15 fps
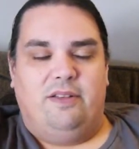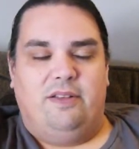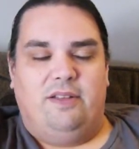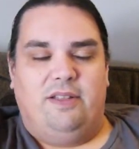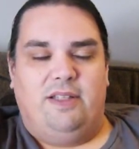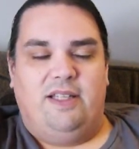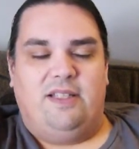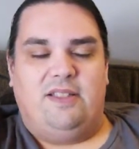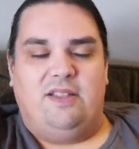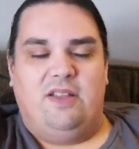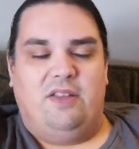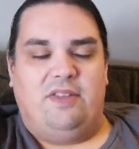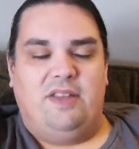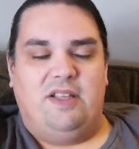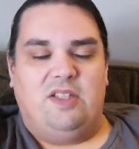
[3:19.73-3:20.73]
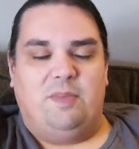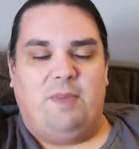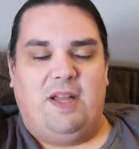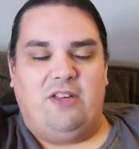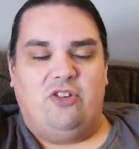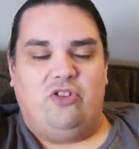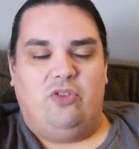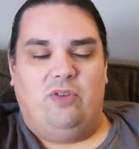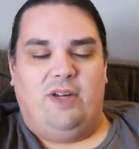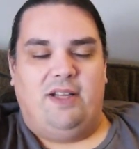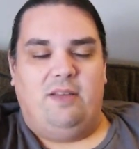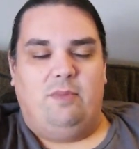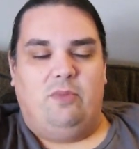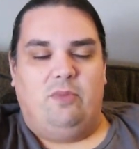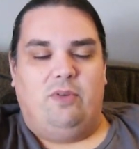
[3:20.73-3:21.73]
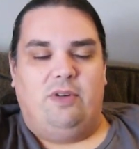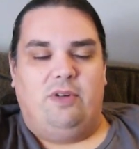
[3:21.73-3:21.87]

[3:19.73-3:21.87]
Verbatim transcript: it's nothing special anymore.